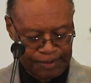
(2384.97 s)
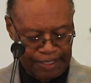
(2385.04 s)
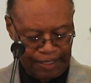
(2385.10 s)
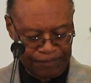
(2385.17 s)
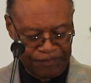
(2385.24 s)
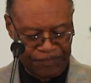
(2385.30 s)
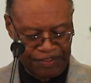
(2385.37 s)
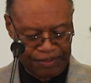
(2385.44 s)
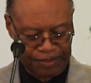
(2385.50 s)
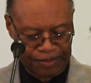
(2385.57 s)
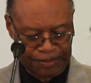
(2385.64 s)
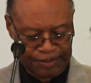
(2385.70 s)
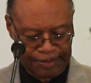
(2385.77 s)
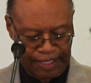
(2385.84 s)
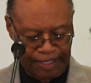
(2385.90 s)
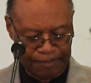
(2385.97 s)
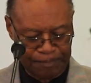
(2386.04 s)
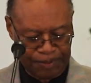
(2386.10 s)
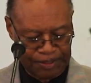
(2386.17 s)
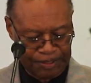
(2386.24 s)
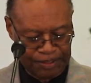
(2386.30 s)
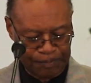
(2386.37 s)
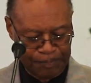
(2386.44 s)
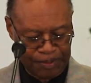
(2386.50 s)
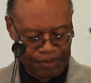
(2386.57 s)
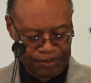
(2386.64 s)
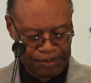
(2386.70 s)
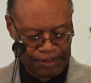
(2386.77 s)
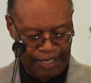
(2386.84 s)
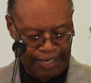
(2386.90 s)
like physical sight, but his
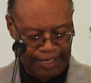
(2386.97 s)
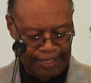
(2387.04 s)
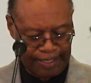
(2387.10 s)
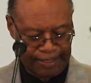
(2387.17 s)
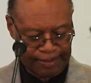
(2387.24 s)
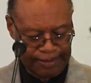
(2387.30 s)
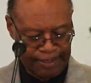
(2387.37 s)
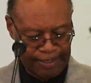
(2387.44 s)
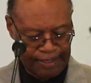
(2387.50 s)
spiritual eyes